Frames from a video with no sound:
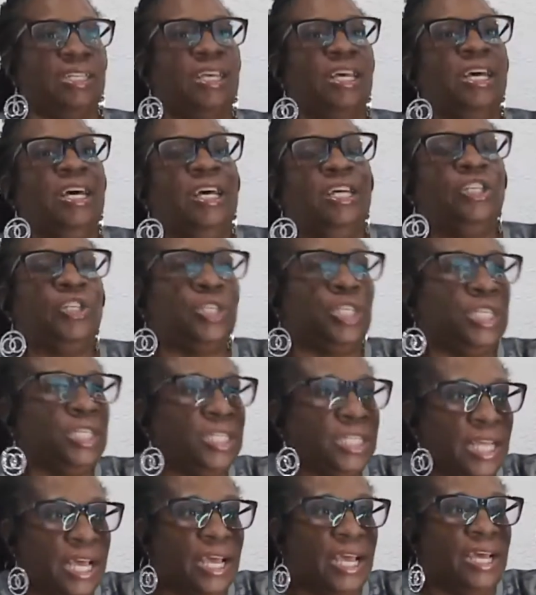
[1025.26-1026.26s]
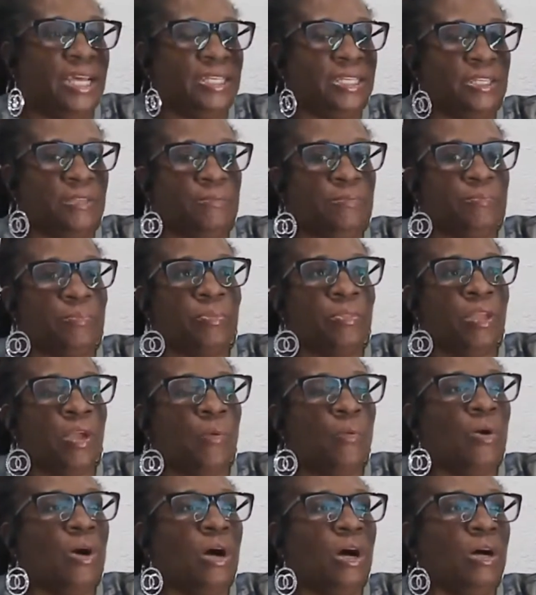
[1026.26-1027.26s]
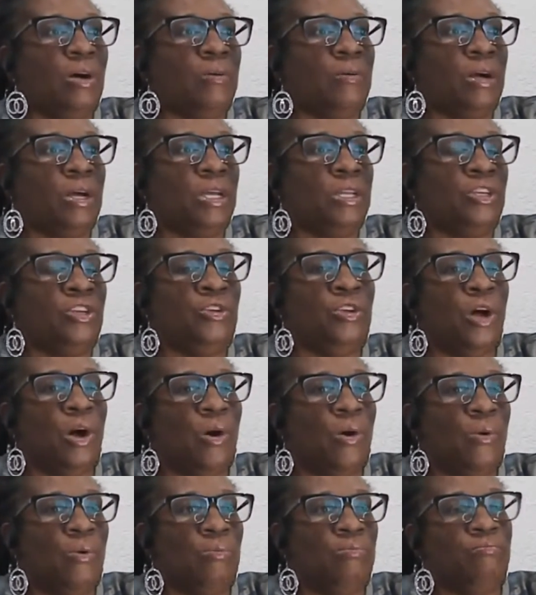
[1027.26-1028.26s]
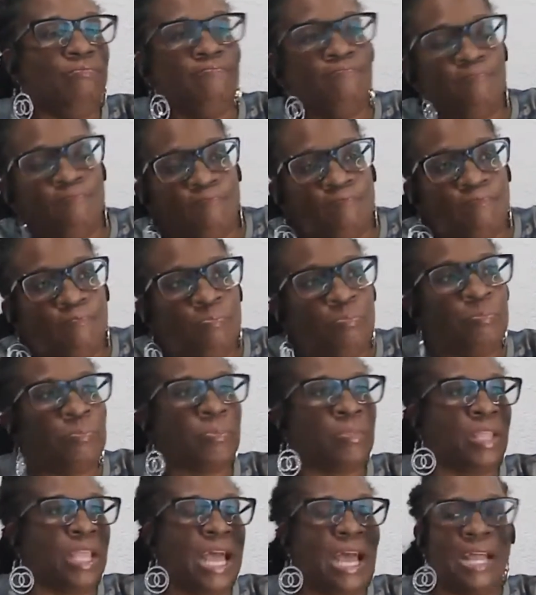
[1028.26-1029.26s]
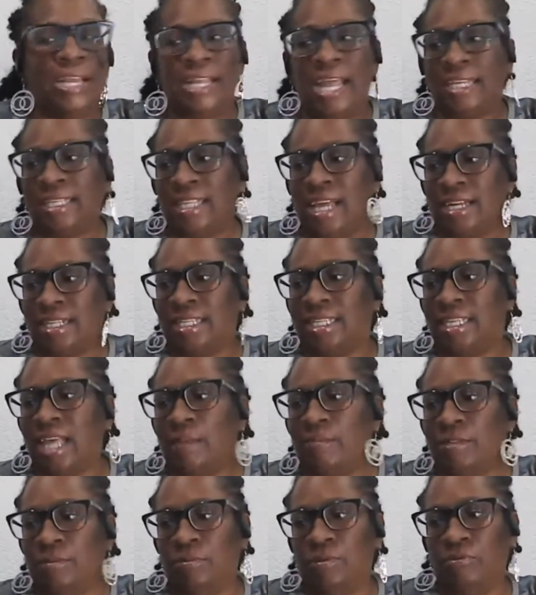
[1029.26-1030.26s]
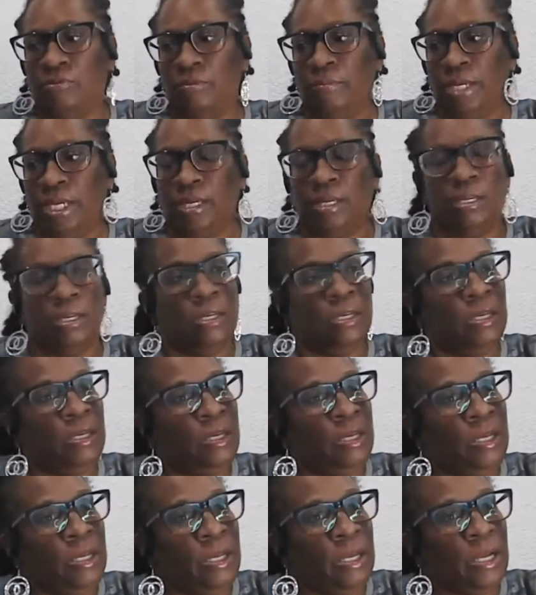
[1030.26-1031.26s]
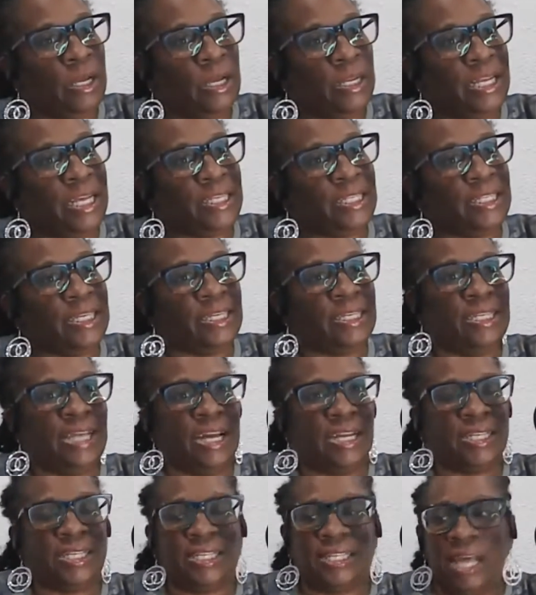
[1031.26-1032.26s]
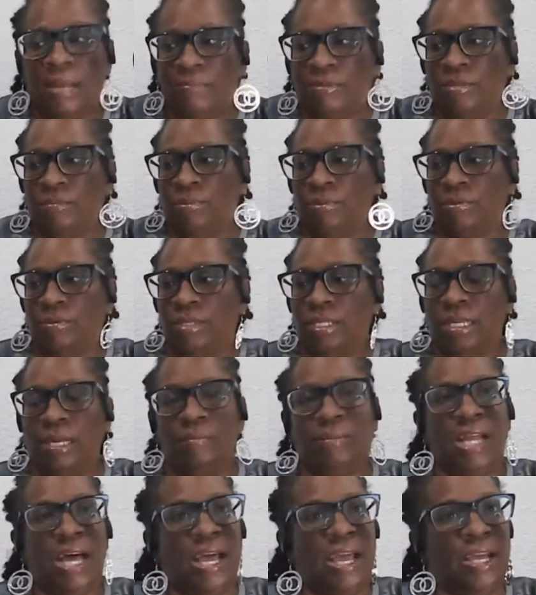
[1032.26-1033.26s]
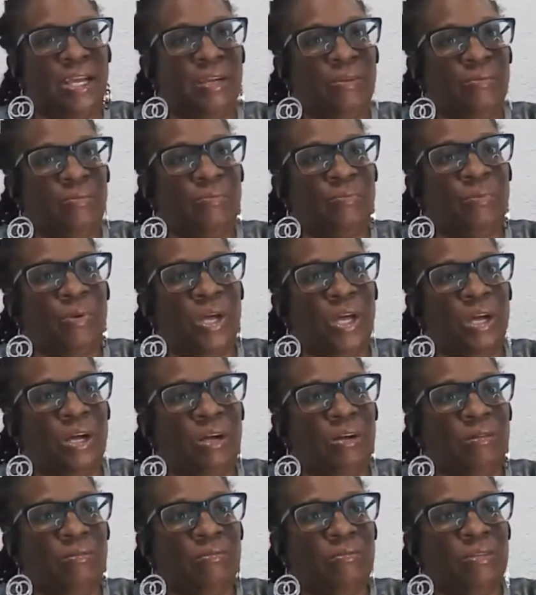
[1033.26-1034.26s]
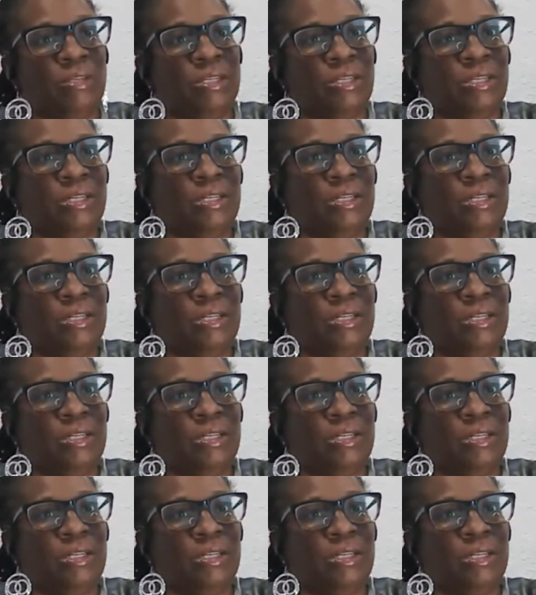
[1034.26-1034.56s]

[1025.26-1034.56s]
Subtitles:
this. So she says, well, and that's not acceptable for me. That's not acceptable. And I'm like, well,